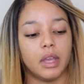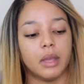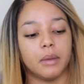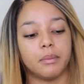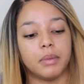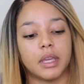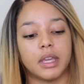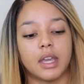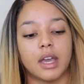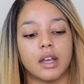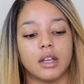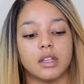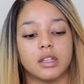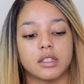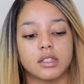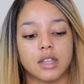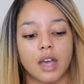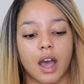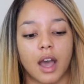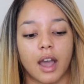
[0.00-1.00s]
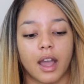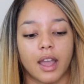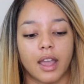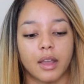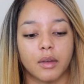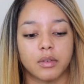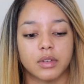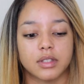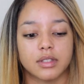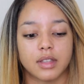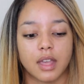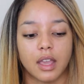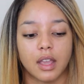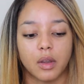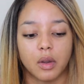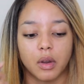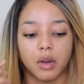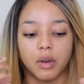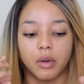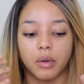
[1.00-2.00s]
because I was like,
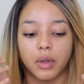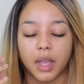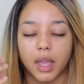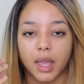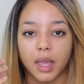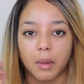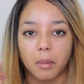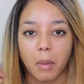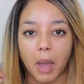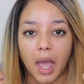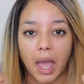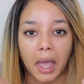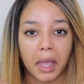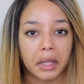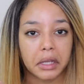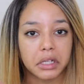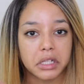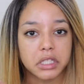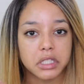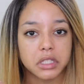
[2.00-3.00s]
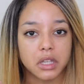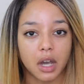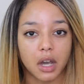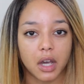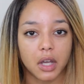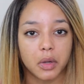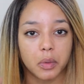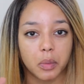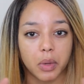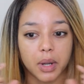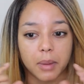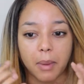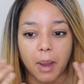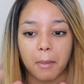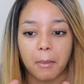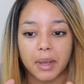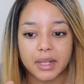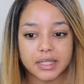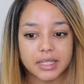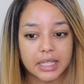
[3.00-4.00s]
okay, my acne's gone. What about
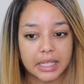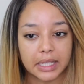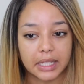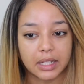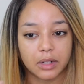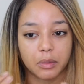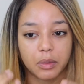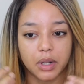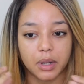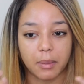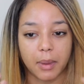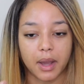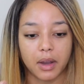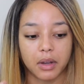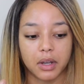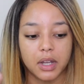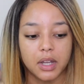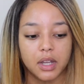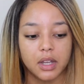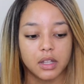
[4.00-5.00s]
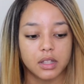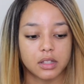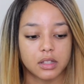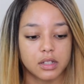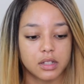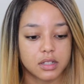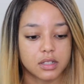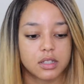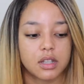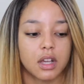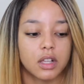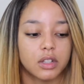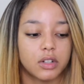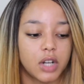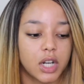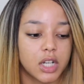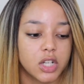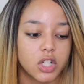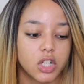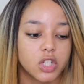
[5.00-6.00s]
my skin? What about the
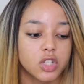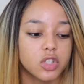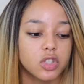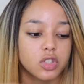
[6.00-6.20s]
discoloration?